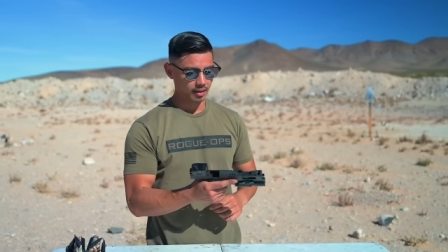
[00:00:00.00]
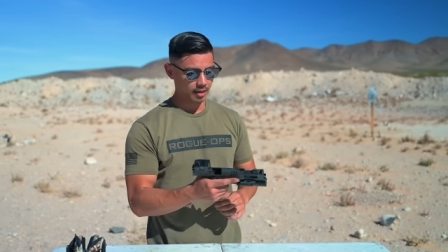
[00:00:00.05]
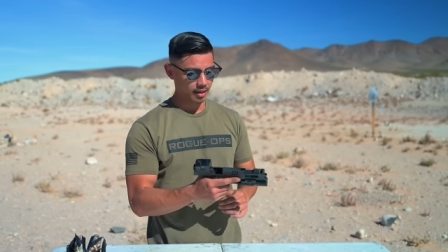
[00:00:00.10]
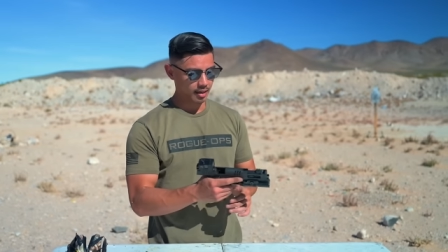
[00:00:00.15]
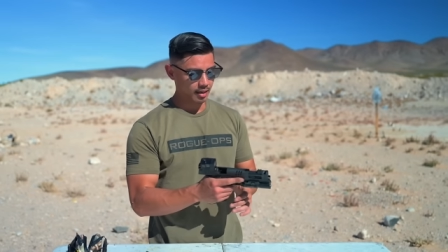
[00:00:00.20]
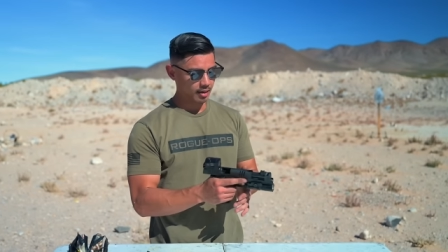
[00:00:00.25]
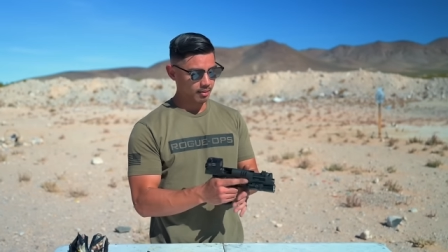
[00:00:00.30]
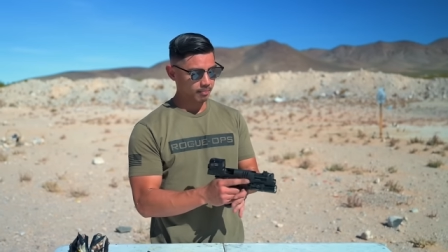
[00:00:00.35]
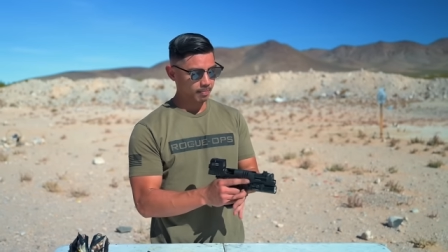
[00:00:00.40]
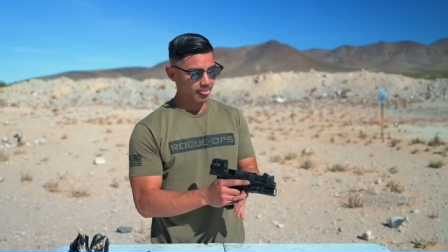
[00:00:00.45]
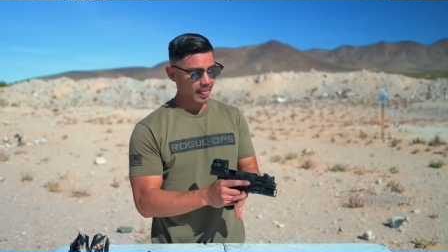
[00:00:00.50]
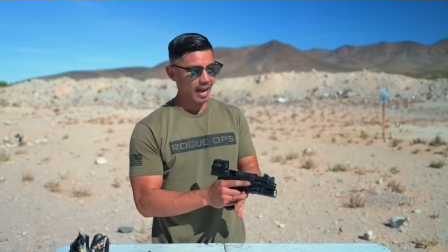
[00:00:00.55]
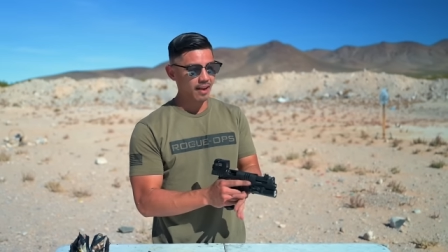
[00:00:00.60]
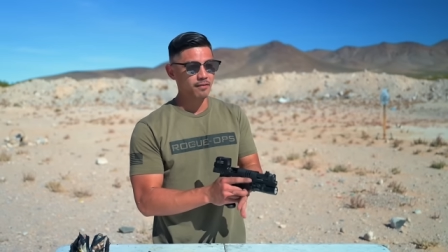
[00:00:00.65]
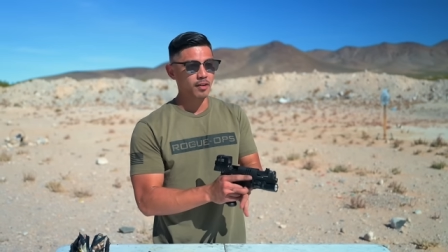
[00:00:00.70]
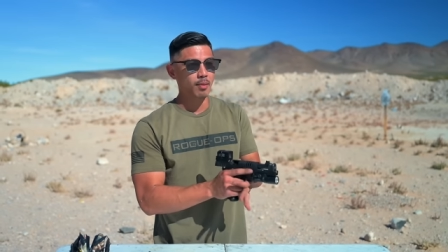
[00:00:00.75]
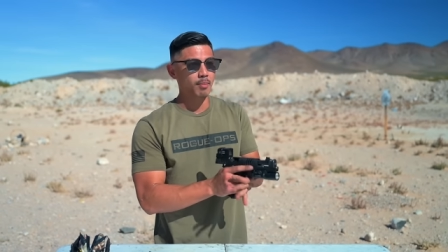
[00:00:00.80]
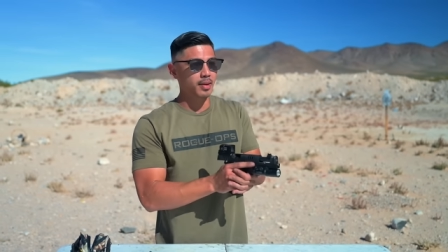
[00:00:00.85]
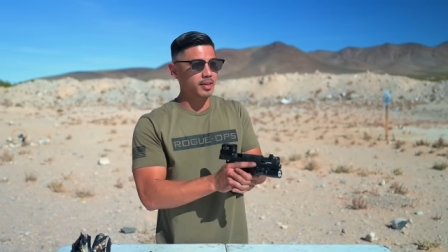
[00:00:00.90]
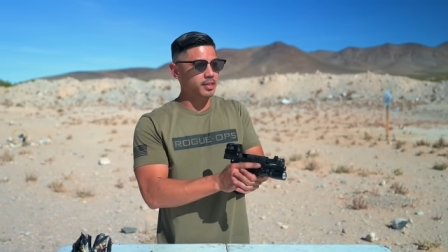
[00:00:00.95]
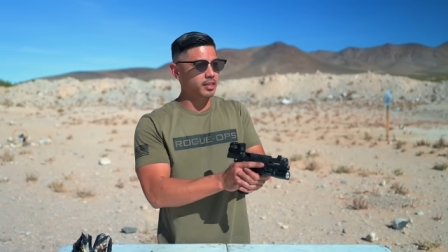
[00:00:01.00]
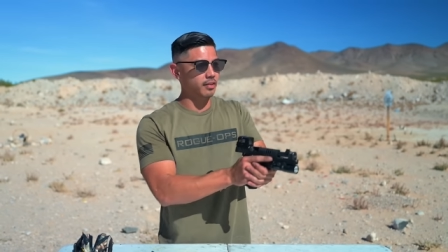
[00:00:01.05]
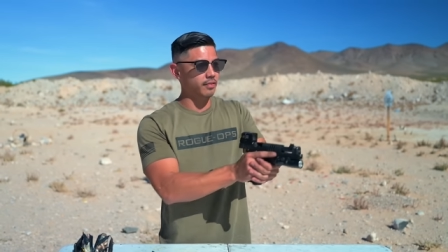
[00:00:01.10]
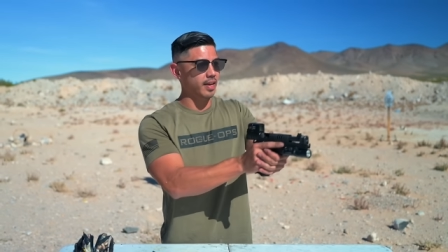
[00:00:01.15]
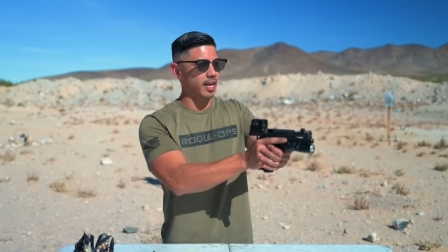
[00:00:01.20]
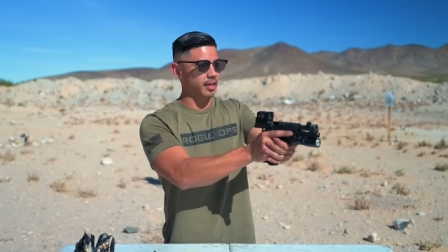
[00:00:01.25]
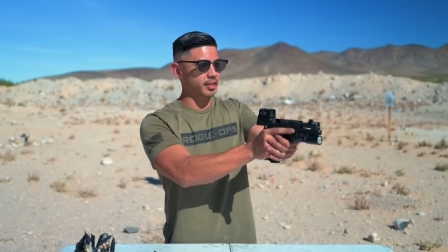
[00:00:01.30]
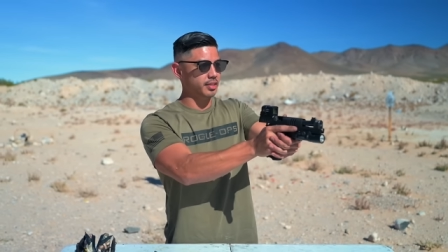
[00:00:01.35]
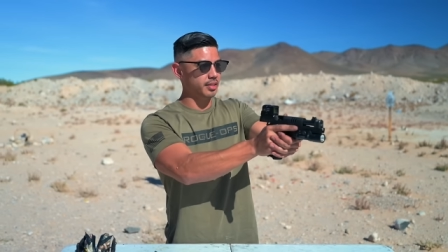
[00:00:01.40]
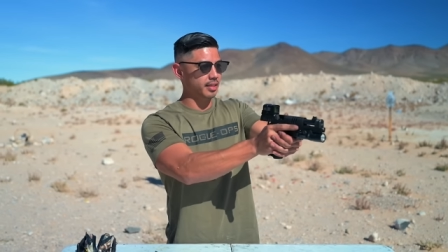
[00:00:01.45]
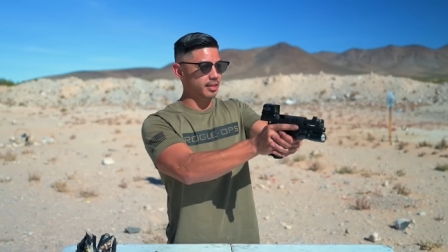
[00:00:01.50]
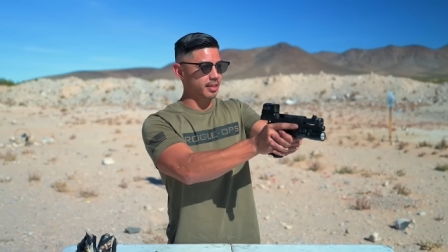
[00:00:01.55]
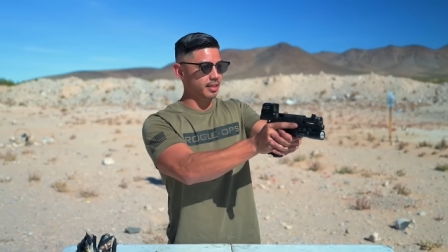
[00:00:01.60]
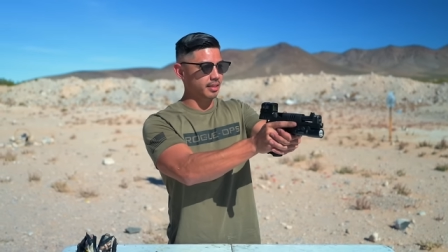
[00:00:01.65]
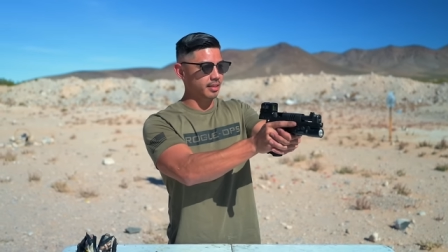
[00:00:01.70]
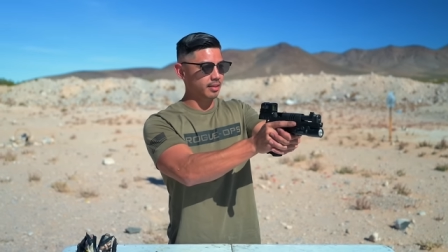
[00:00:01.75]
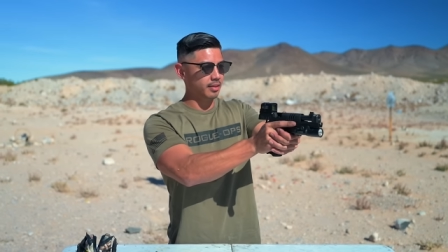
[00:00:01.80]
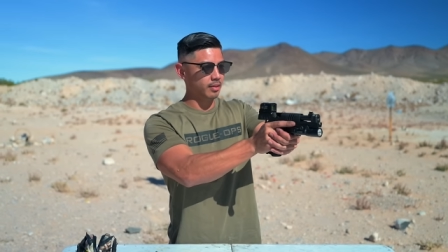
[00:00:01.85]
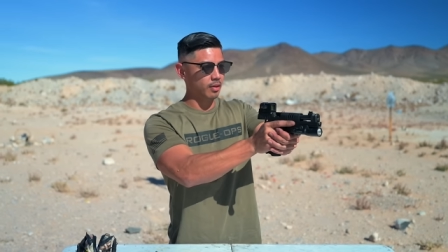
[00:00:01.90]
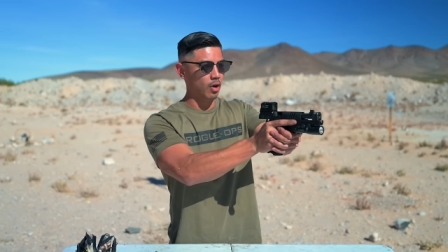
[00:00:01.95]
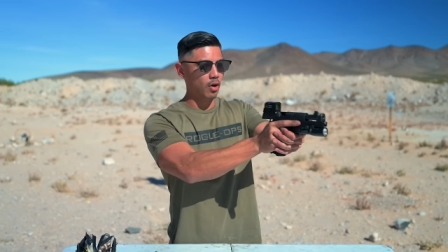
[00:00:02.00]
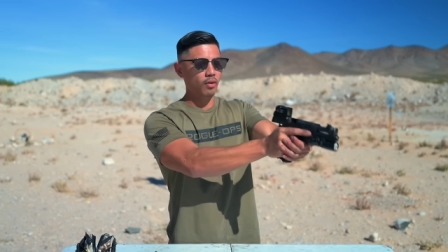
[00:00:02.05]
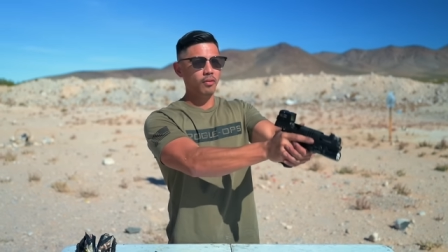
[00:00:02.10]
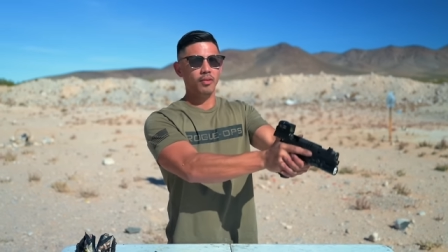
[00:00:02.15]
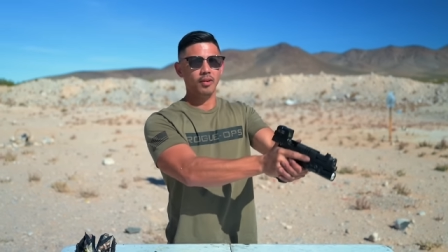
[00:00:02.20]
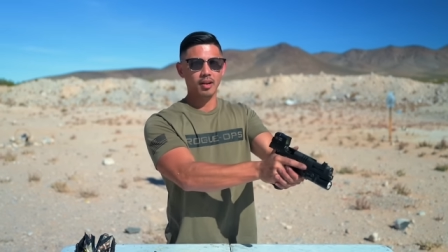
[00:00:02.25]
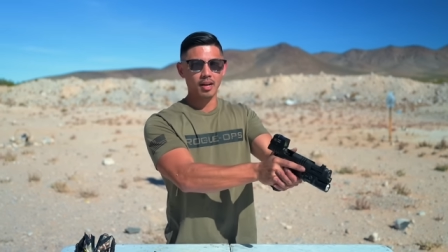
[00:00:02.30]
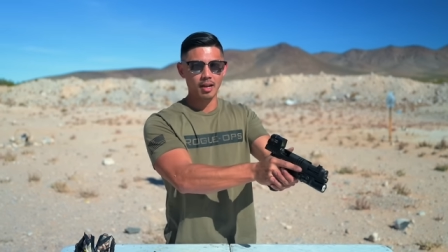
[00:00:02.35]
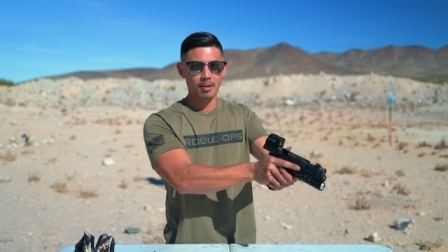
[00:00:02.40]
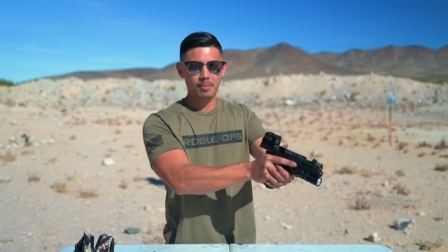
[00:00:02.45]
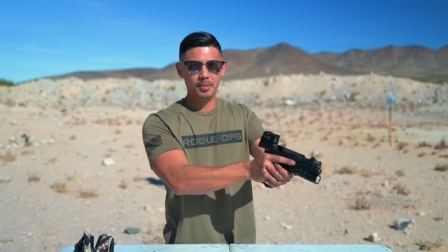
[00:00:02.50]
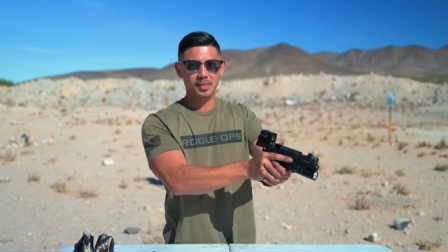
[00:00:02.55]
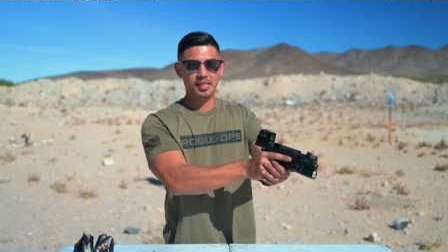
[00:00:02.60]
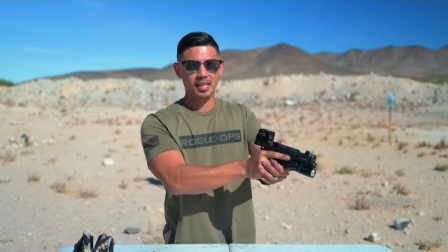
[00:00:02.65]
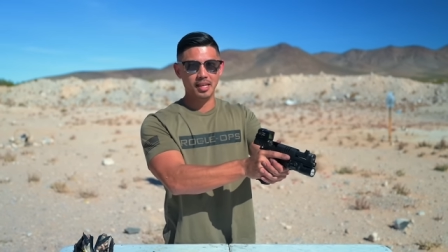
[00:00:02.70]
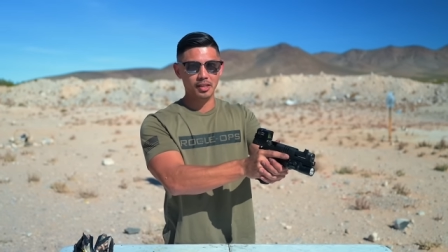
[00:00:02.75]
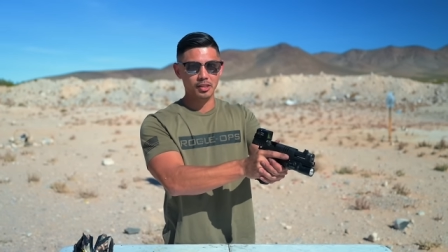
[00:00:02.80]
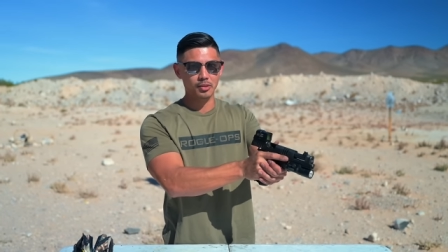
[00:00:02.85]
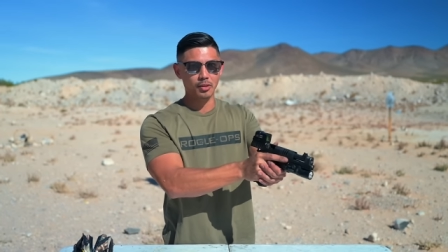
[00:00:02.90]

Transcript: Um, I found myself actually overcompensating,